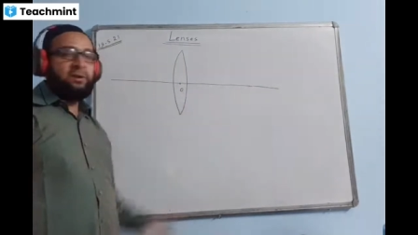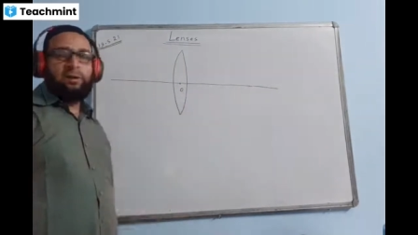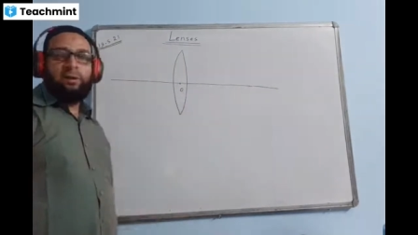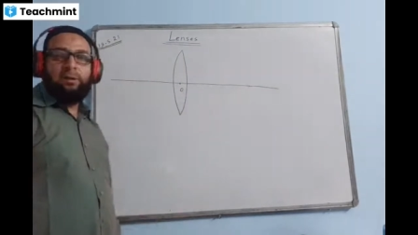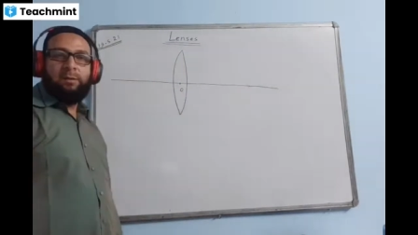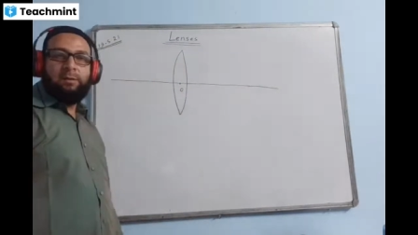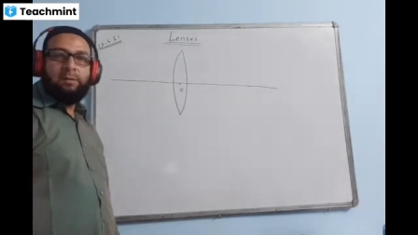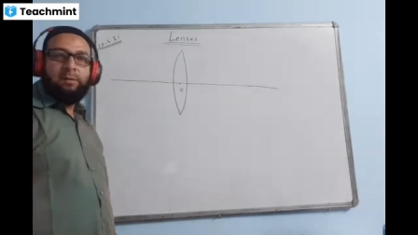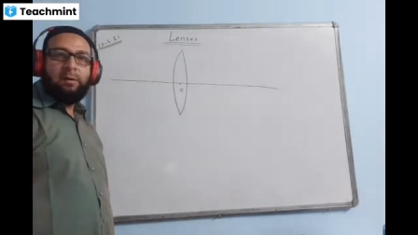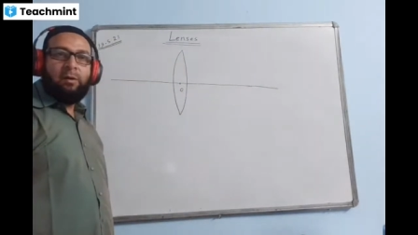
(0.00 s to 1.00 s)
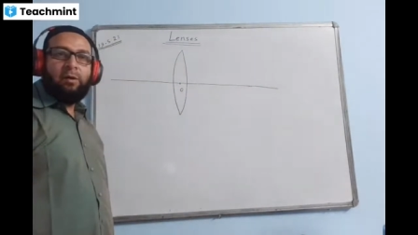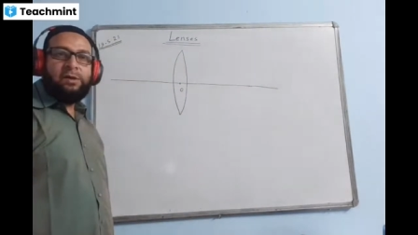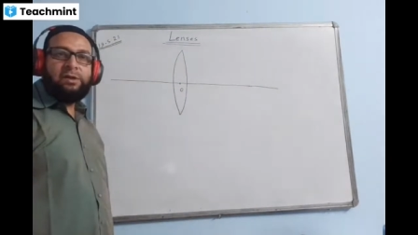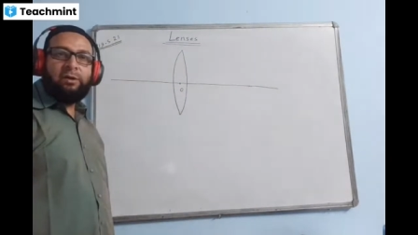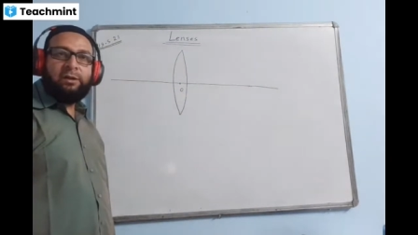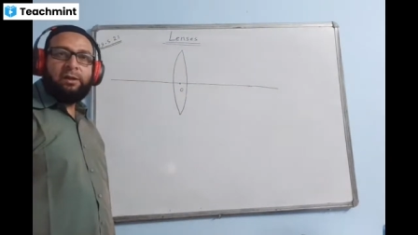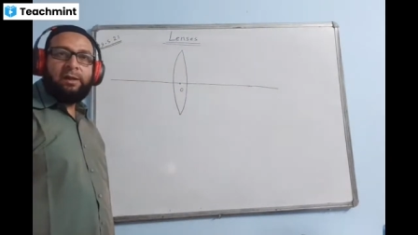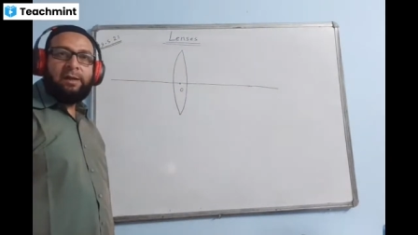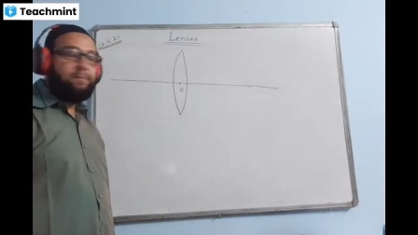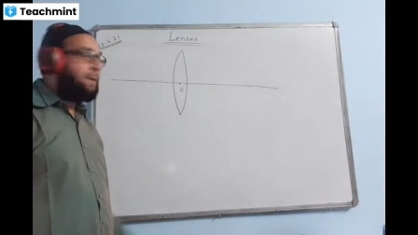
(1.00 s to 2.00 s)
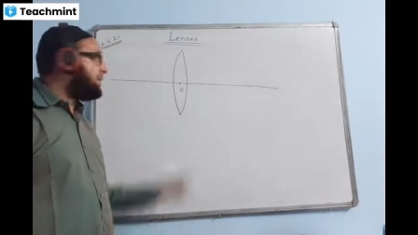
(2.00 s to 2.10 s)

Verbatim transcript: A horizontal line passing through